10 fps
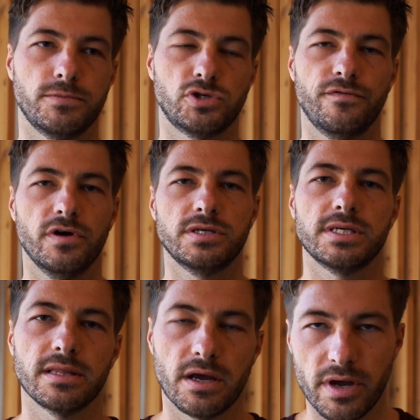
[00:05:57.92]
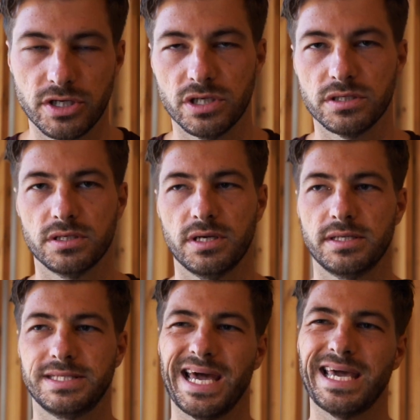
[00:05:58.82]
traversing their edges
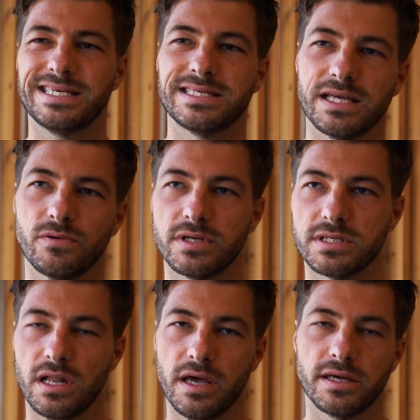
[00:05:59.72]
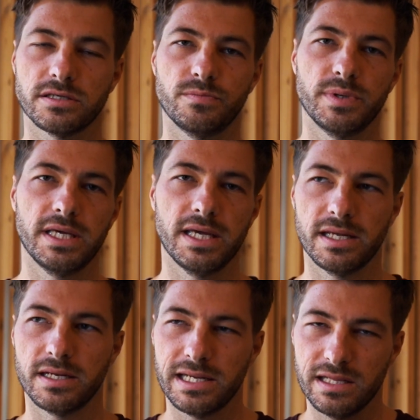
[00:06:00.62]
and tasting what it's like to be
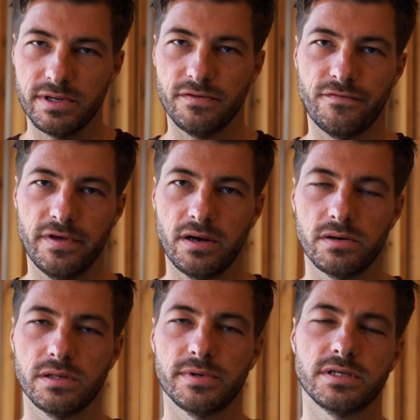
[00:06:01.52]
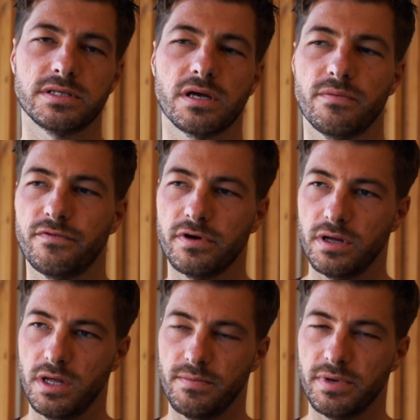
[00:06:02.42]
in a little bit of fear, a little bit of
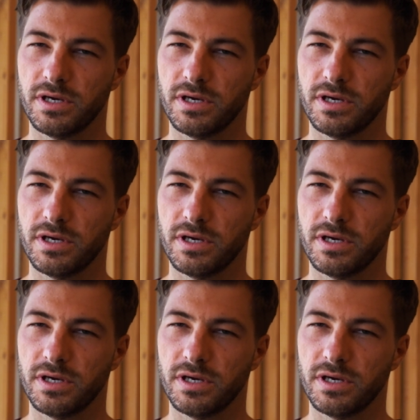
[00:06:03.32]
discomfort,